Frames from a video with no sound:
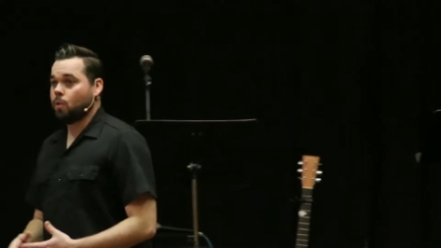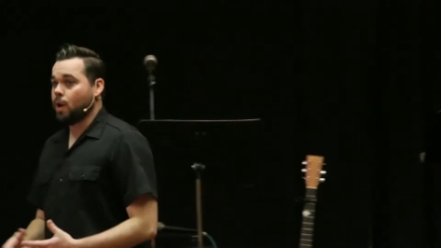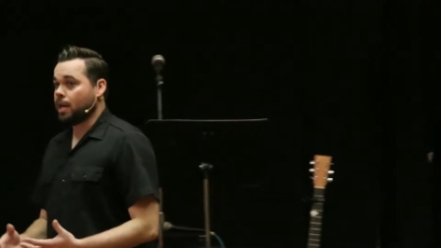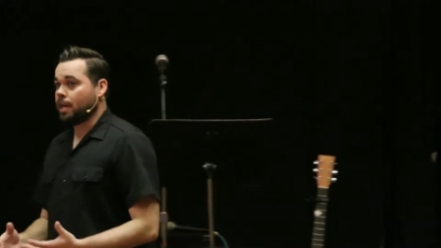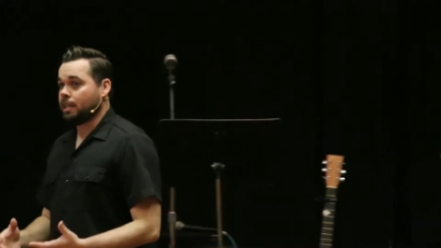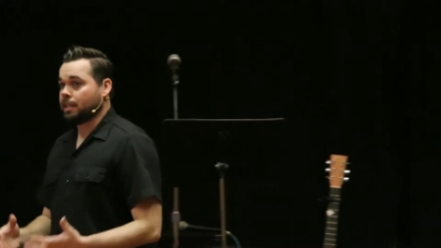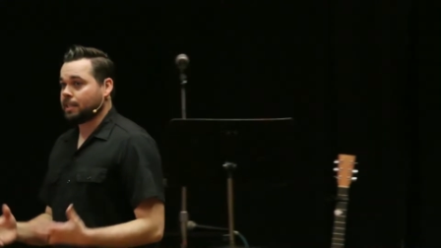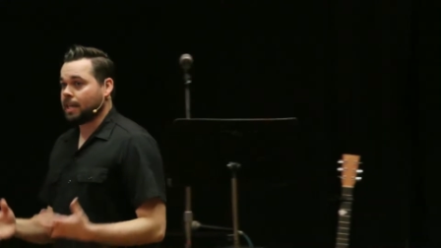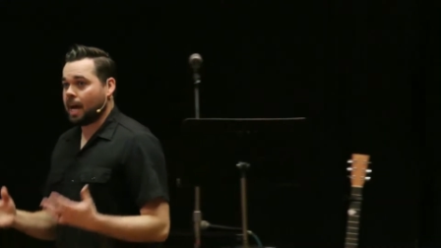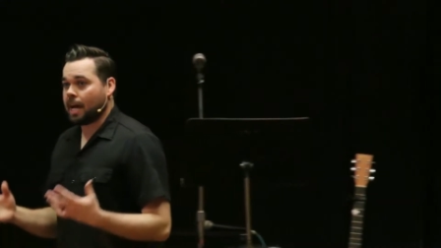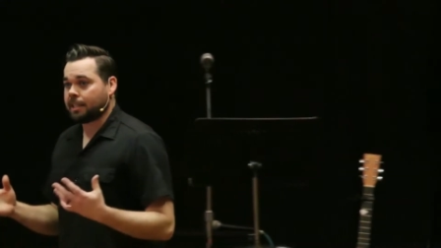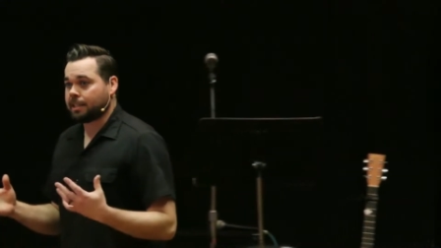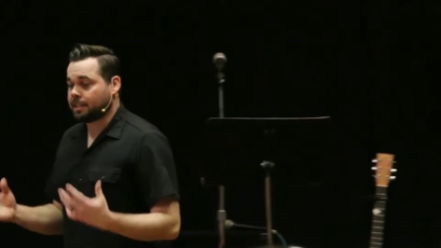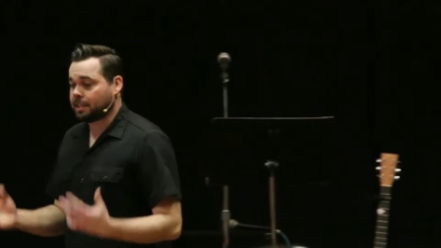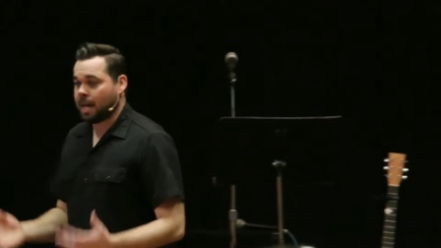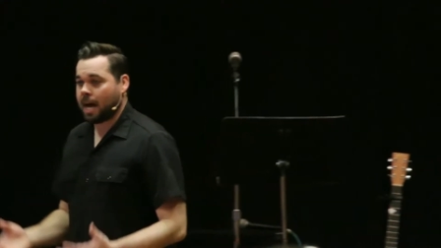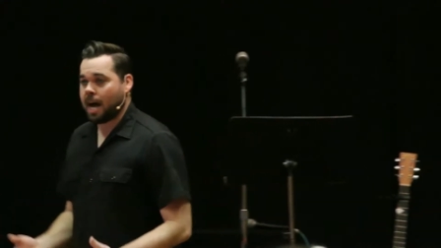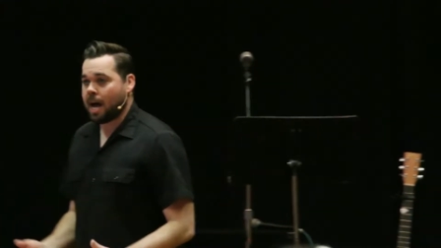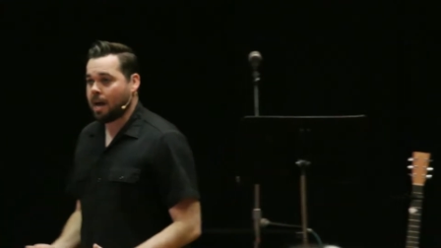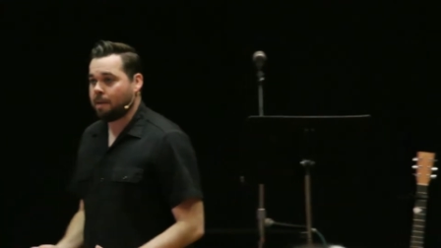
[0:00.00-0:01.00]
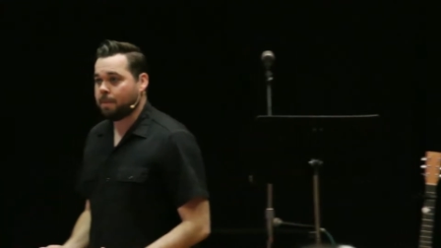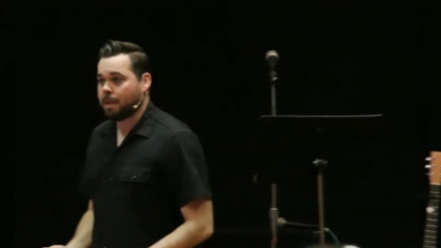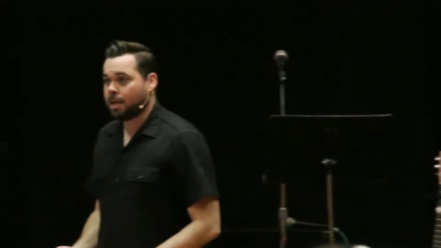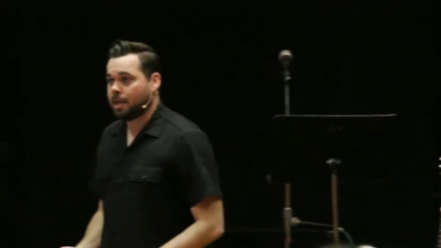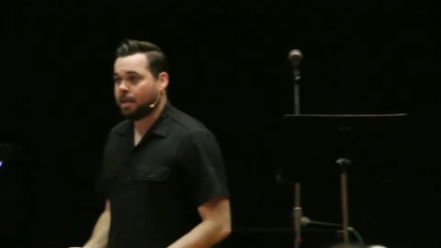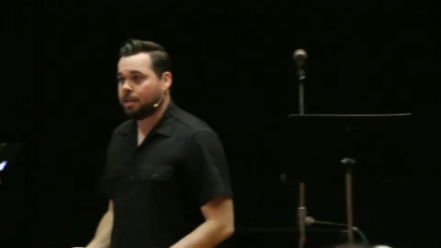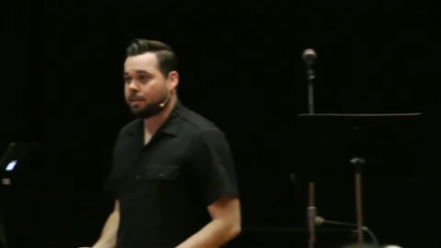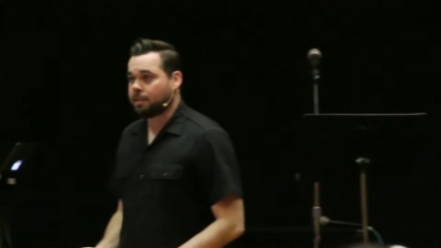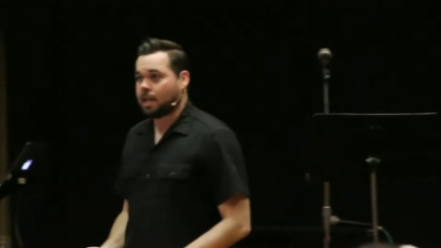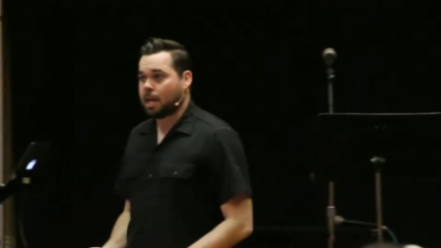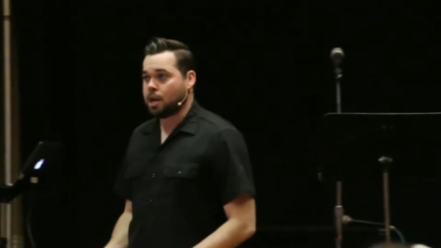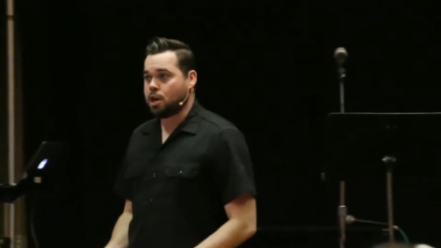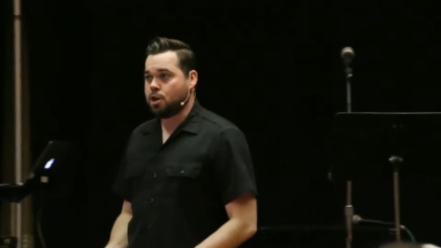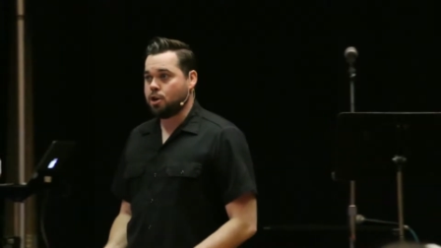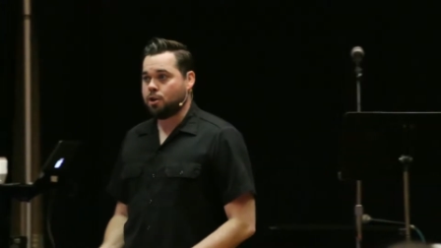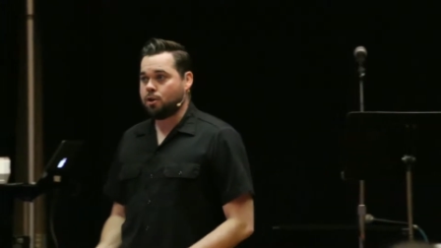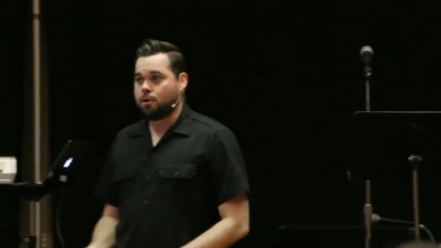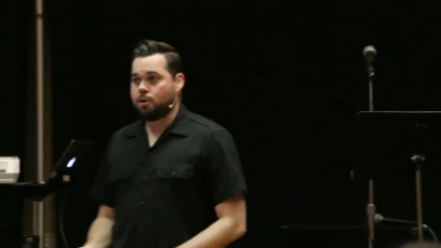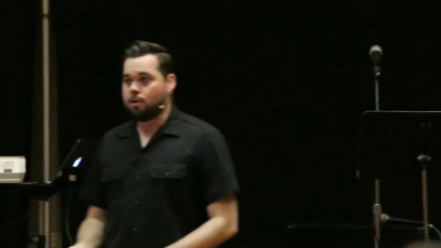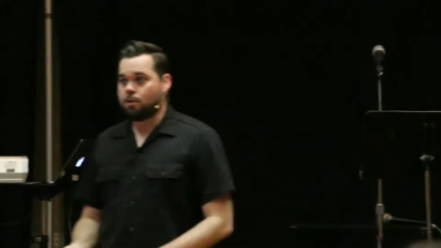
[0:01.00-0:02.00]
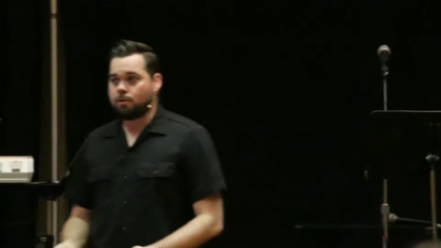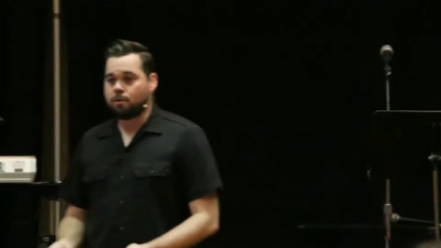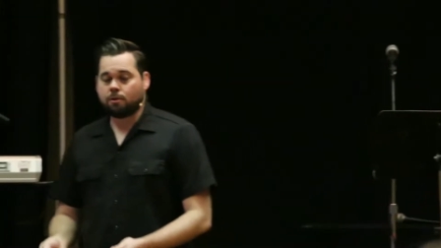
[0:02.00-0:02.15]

when is God's timing? He's saying no,